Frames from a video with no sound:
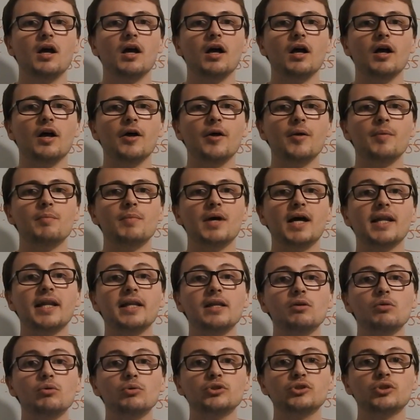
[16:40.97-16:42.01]
And
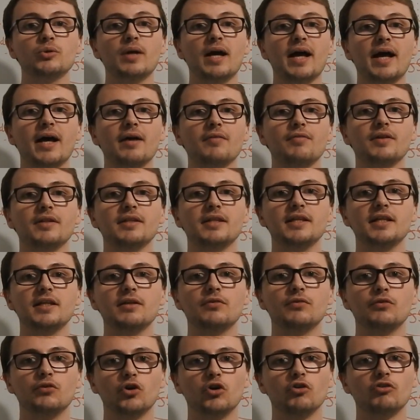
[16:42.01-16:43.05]
they also have the
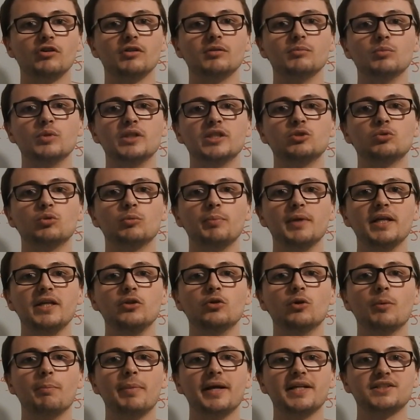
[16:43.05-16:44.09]
forum, which will be
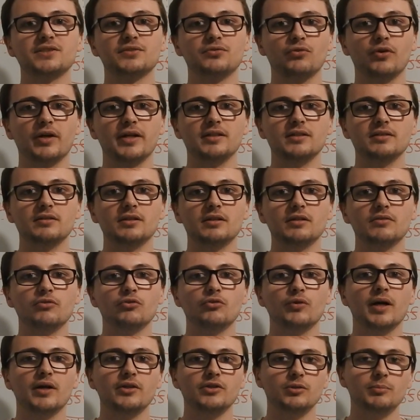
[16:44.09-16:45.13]
your best friend
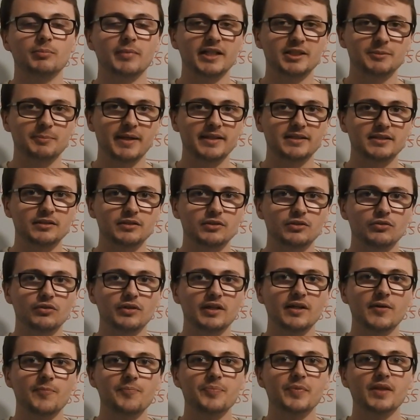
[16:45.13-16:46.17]
throughout your match betting
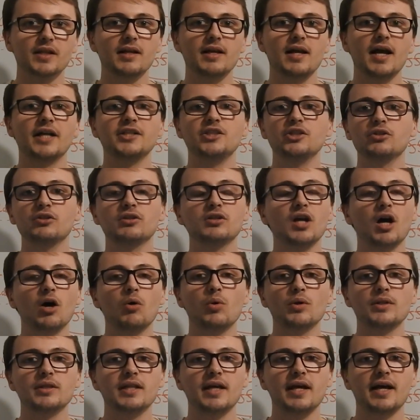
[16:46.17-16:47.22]
career, as you can go
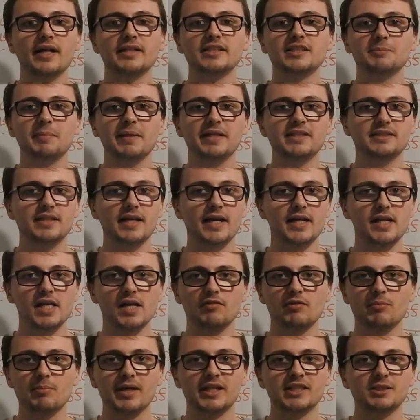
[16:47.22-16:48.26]
on there and speak to any
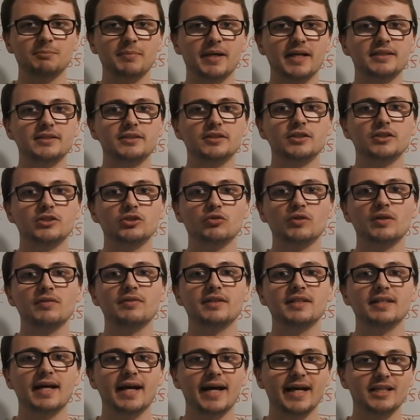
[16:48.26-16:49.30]
other match bettors or
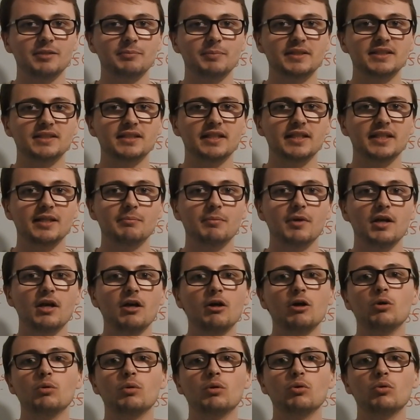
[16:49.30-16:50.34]
even the admin team
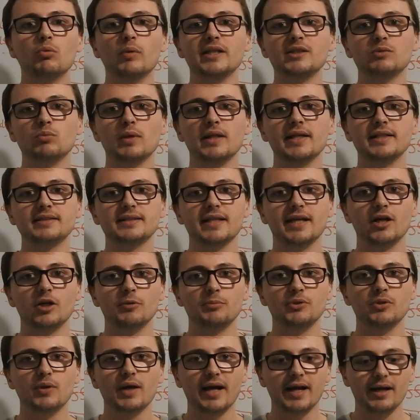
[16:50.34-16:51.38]
who are always willing to
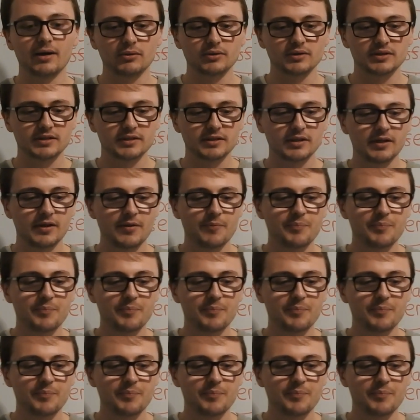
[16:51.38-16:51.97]
help you out.